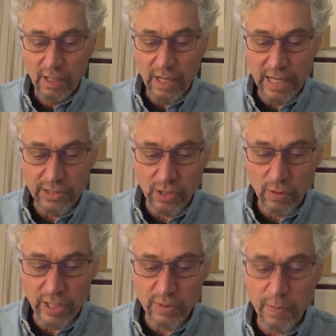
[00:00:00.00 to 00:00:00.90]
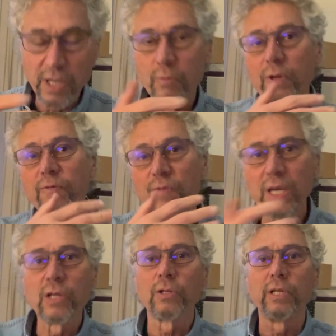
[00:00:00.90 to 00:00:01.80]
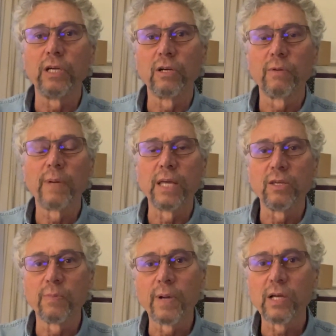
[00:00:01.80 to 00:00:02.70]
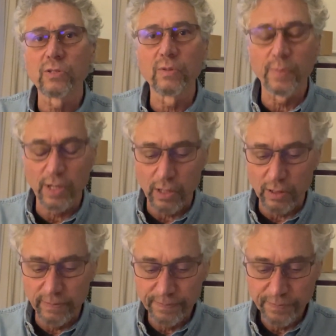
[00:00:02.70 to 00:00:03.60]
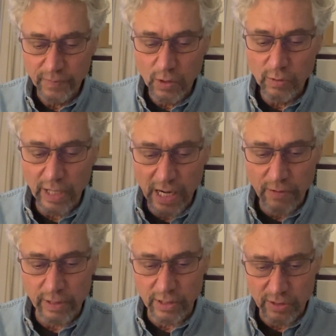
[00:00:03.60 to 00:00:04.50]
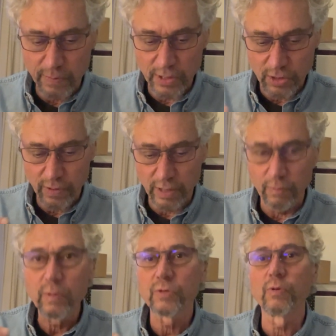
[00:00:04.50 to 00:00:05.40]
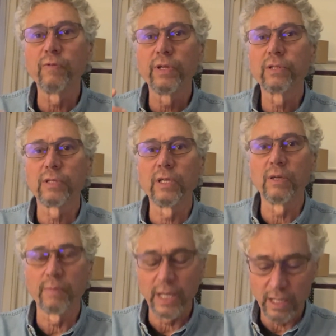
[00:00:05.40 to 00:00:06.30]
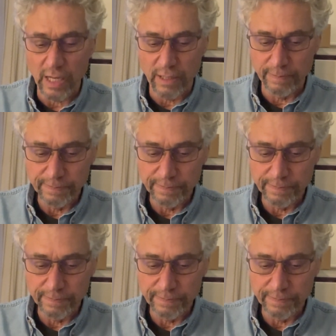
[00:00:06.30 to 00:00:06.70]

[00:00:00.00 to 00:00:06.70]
And so it's being revealed here by the Apostle Paul, who carried this mystery and was revealed to him by God.